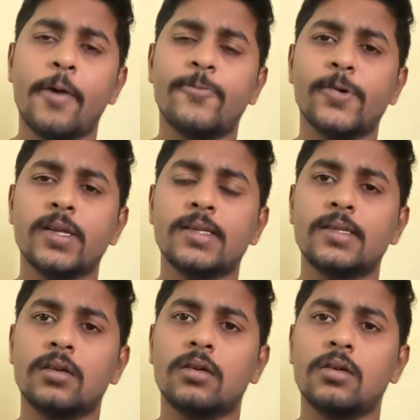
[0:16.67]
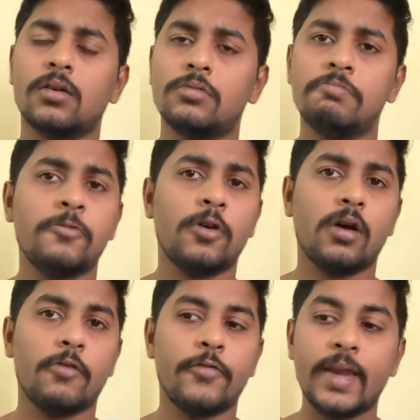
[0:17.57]
app was
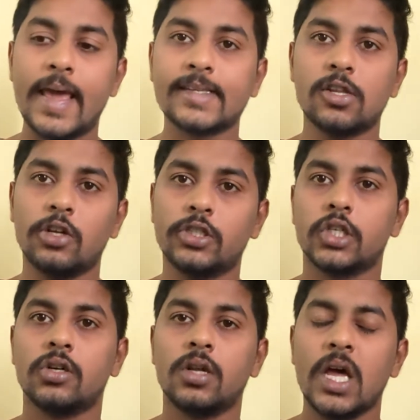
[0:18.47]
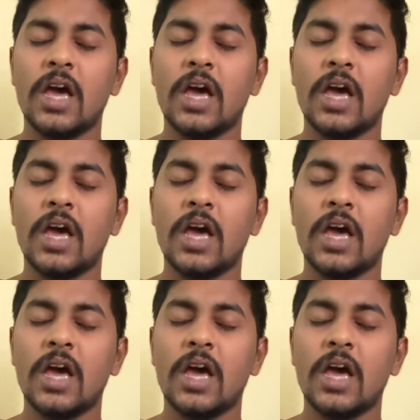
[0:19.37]
WinX Launcher.